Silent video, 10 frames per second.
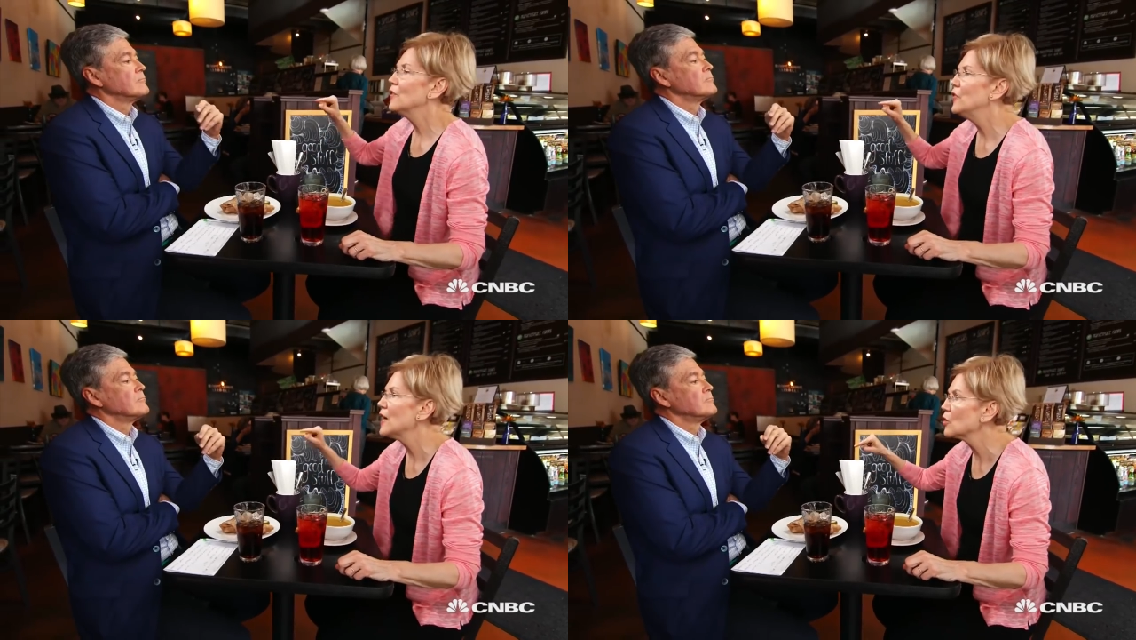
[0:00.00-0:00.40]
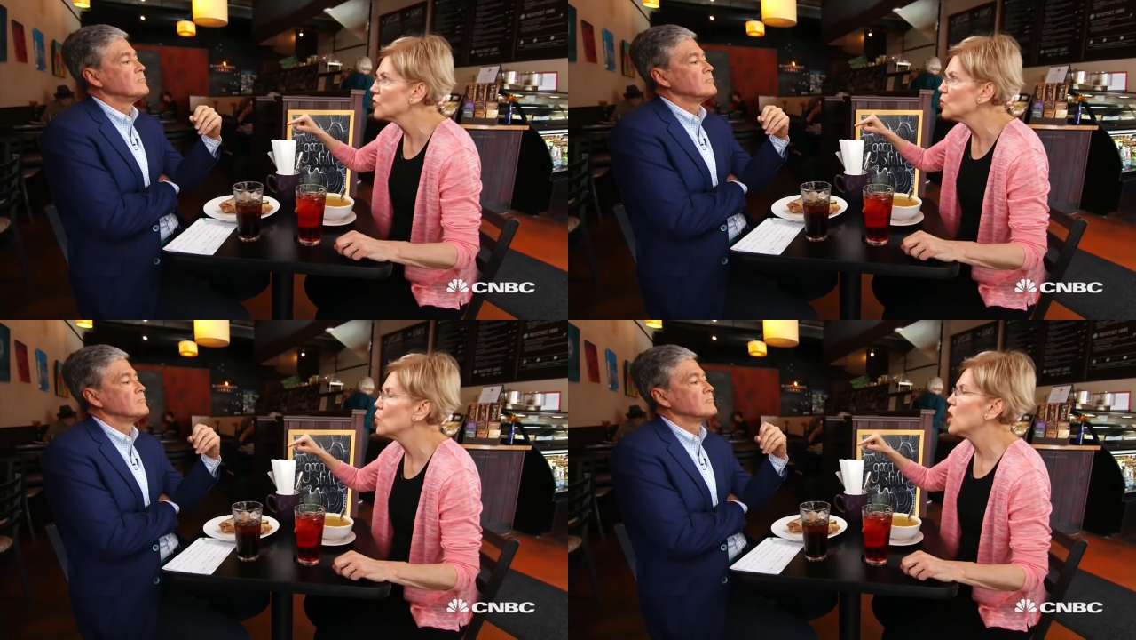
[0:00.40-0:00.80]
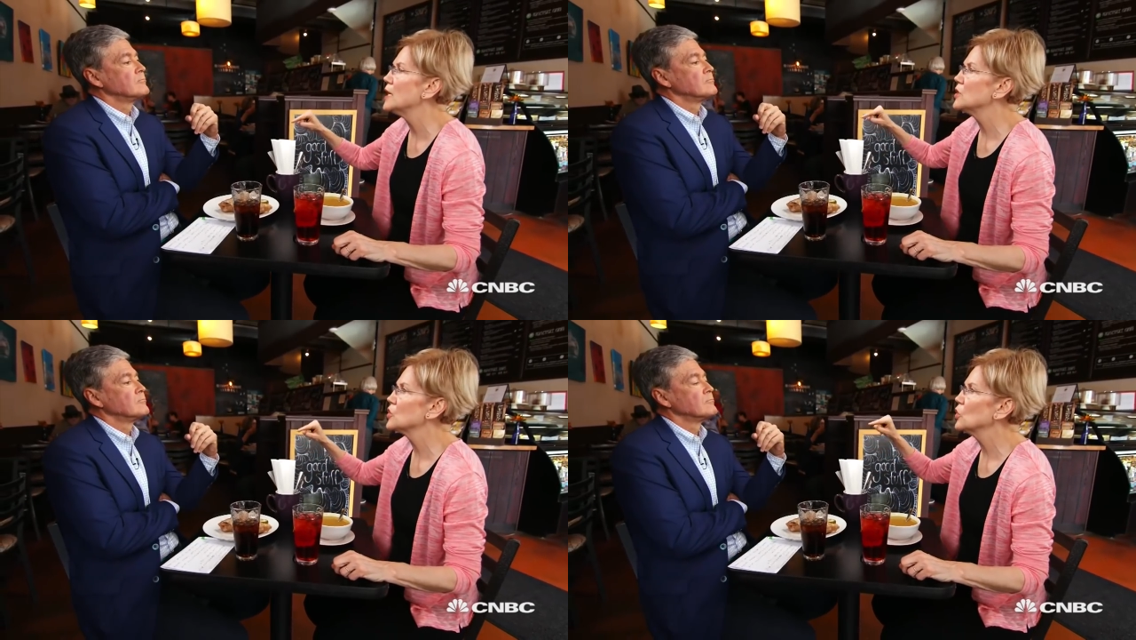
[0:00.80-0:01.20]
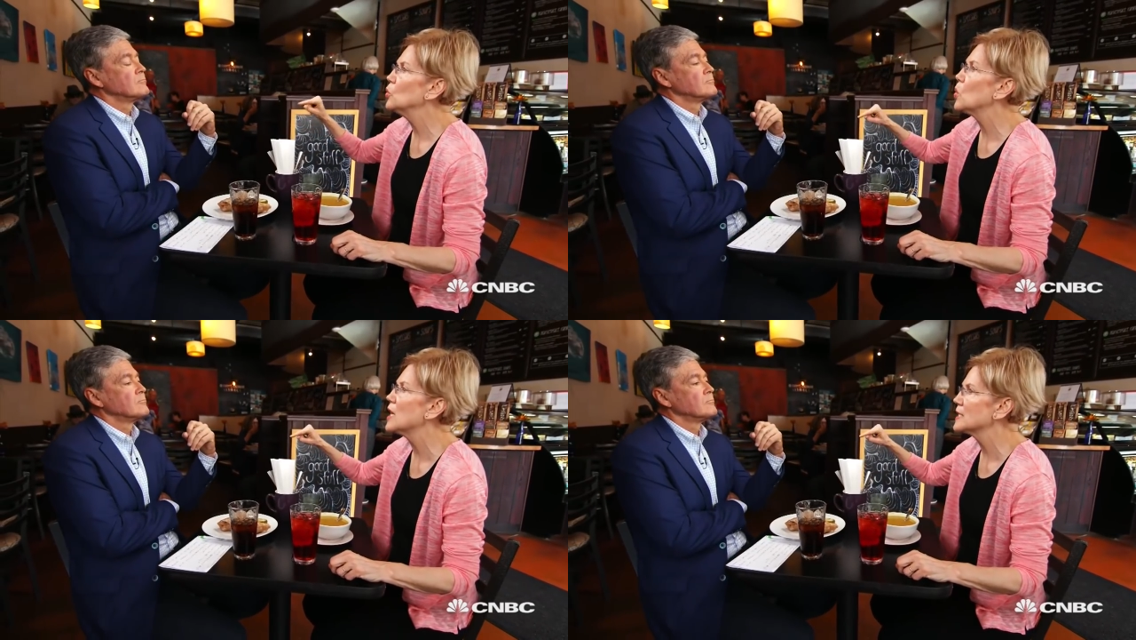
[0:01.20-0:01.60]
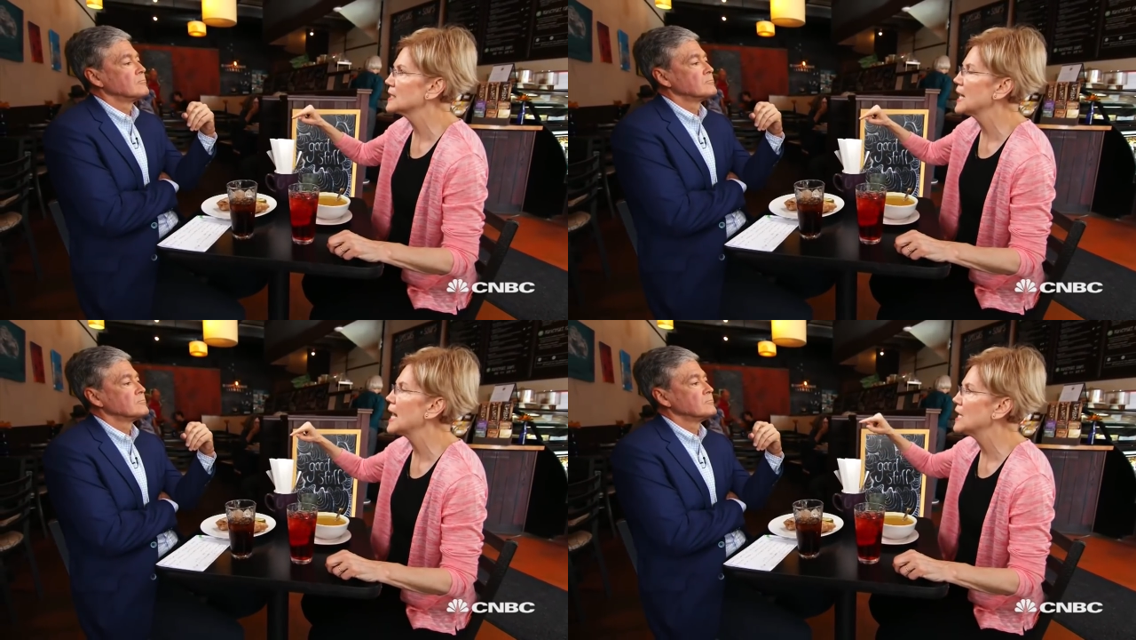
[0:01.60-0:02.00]
Speaker 1: they're the ones who want to
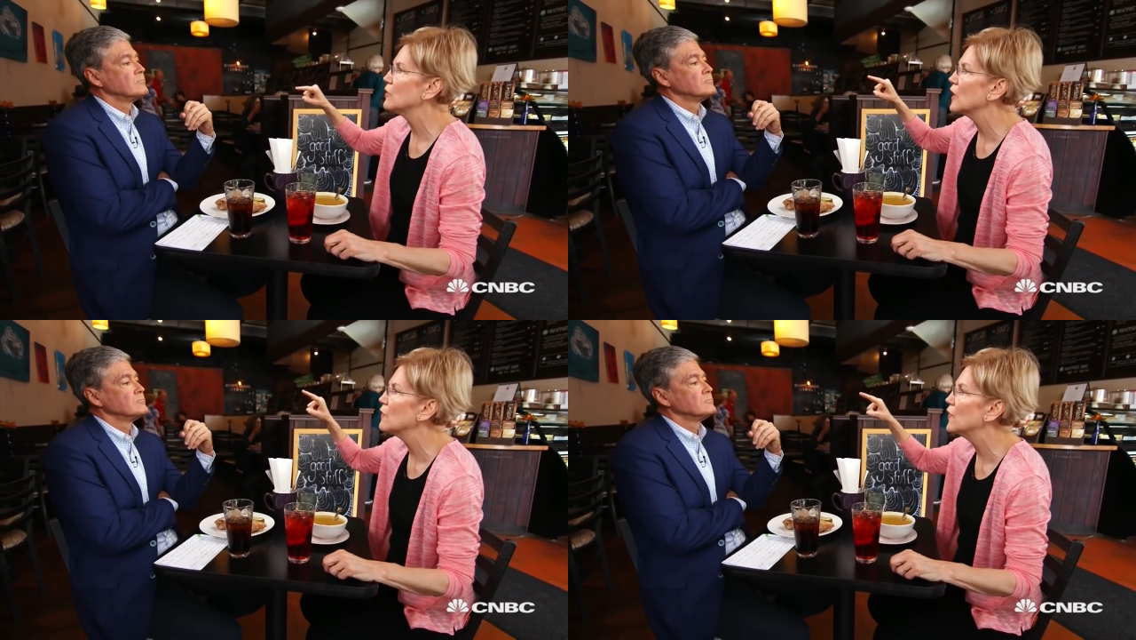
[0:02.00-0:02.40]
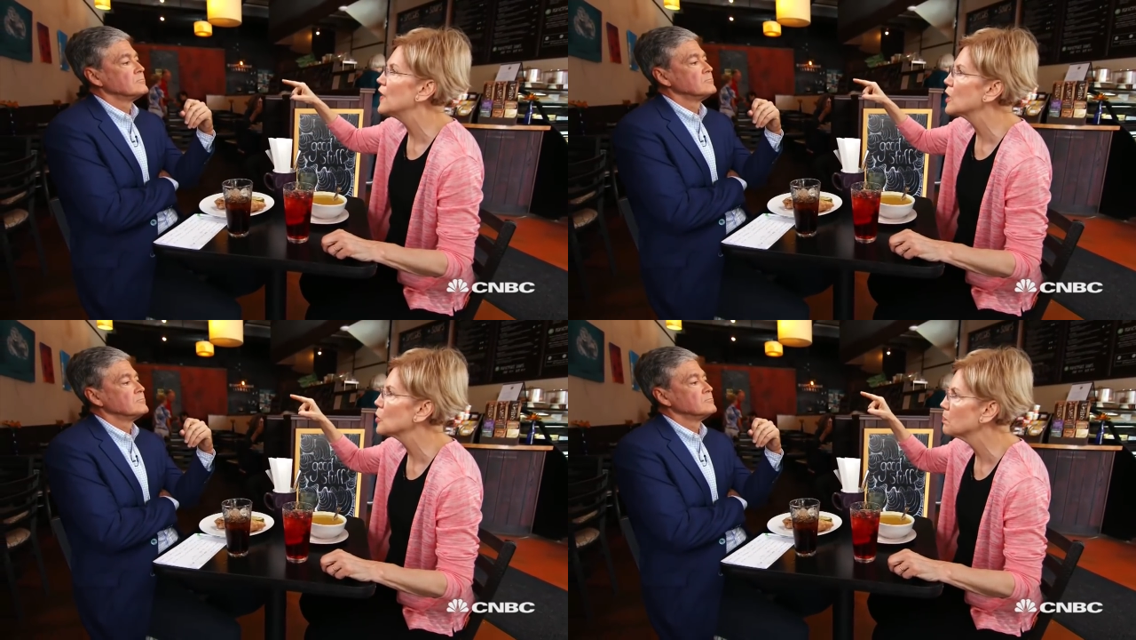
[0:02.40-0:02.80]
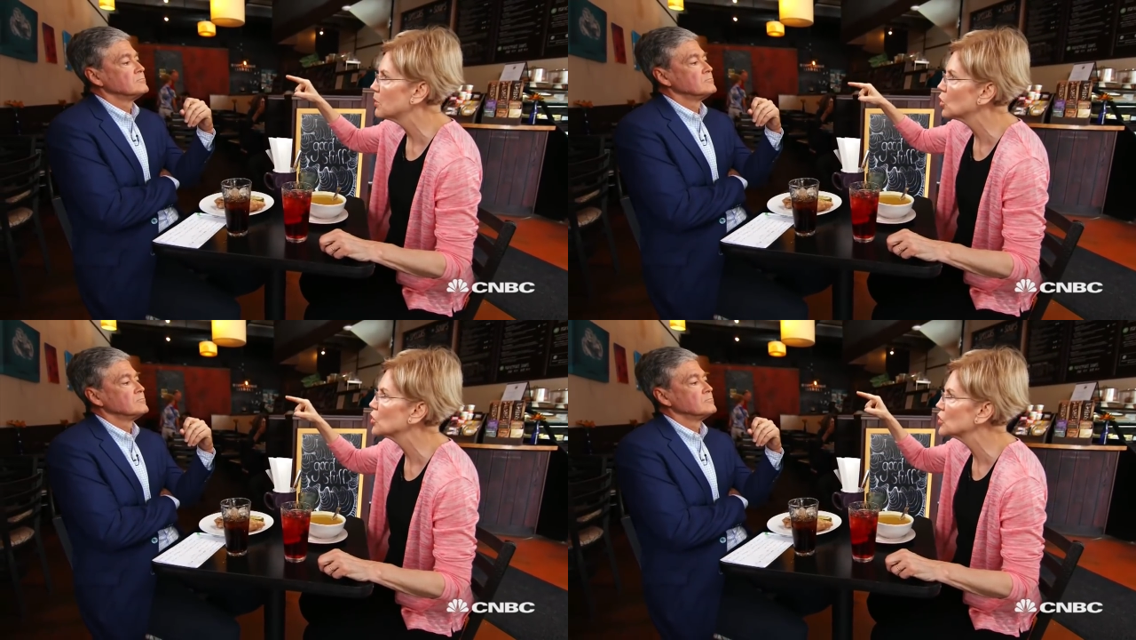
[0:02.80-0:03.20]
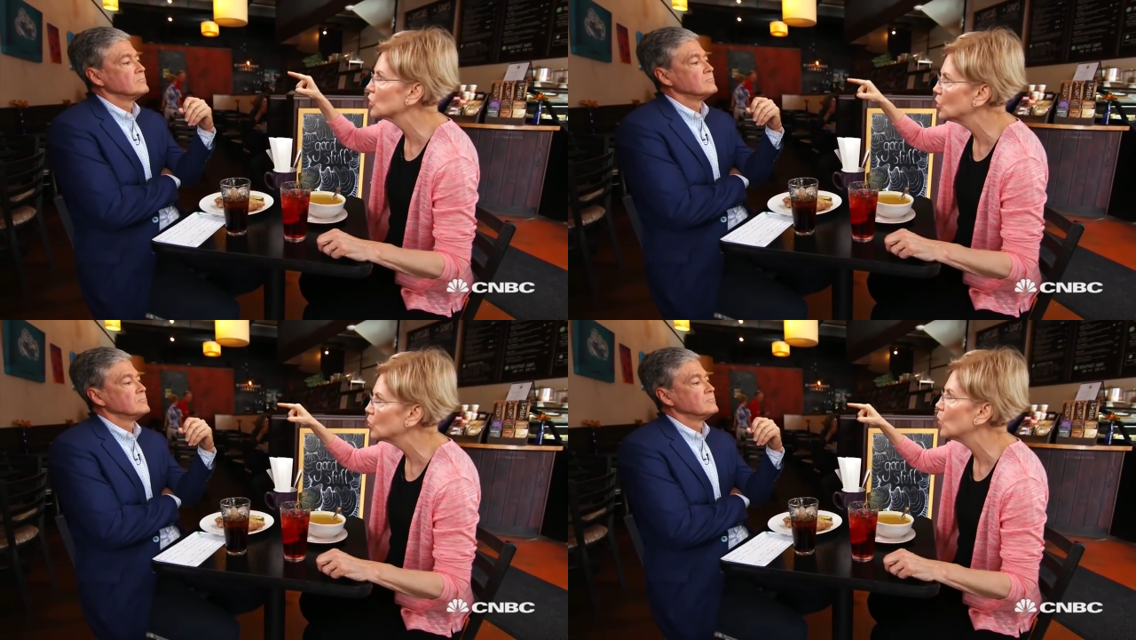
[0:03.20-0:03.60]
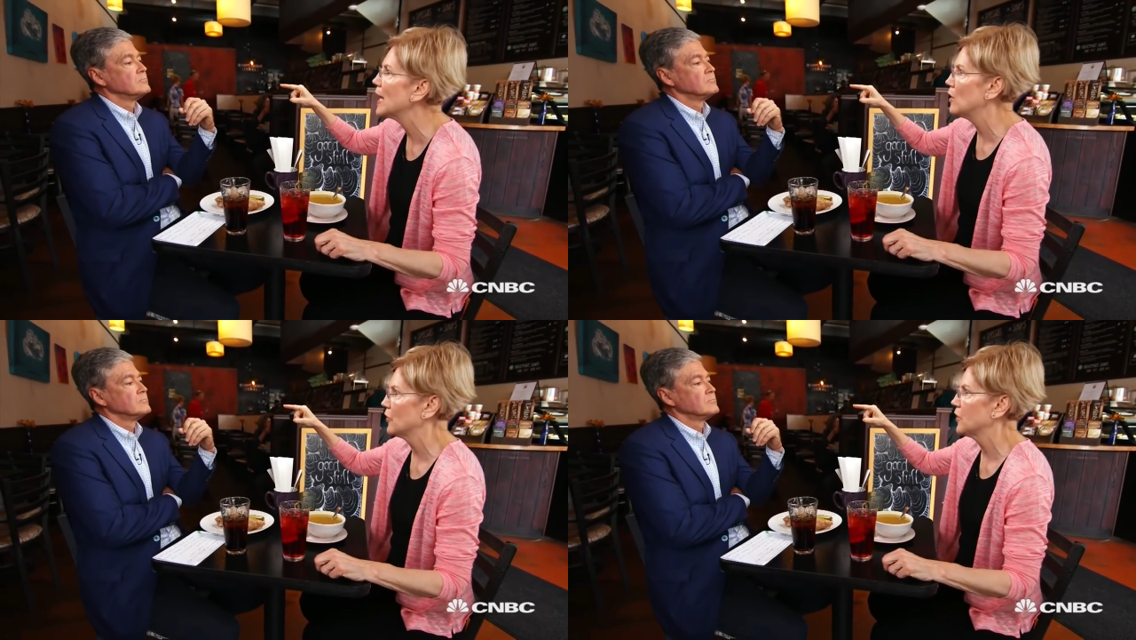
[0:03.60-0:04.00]
say that their personal
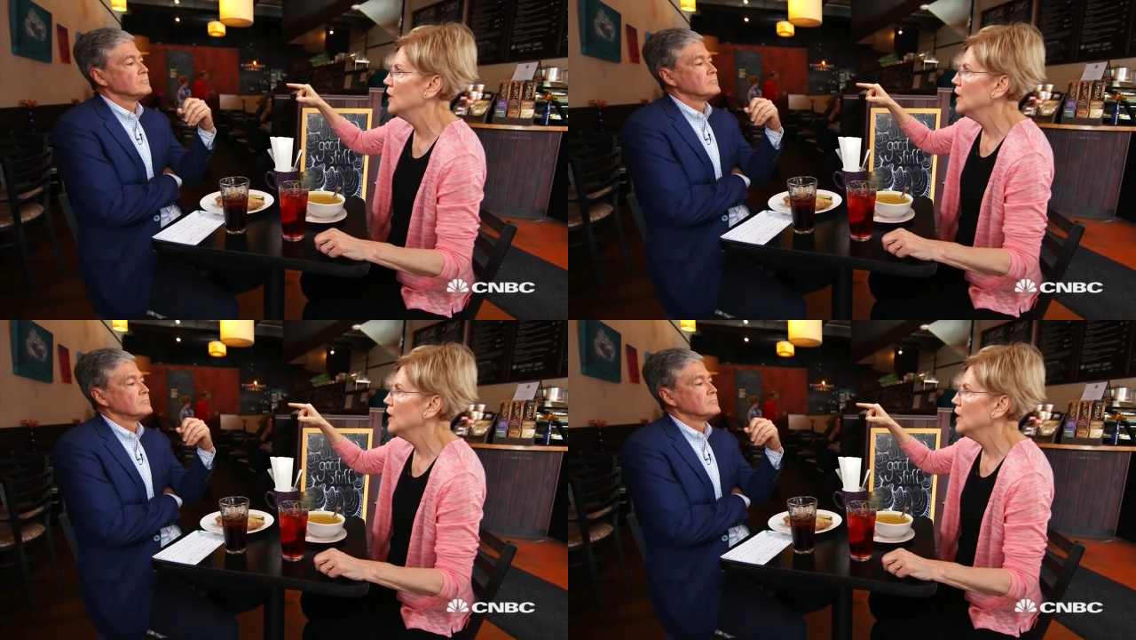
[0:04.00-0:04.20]
wealth,